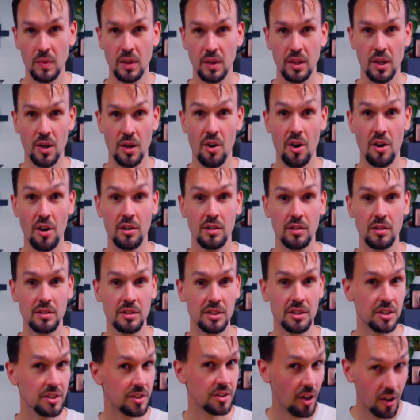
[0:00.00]
There are
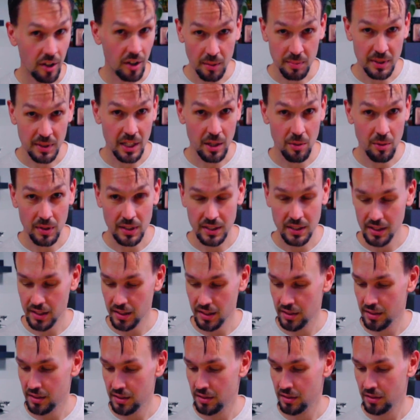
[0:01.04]
startup
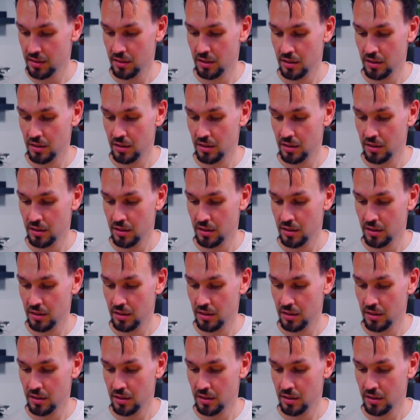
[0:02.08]
sequences,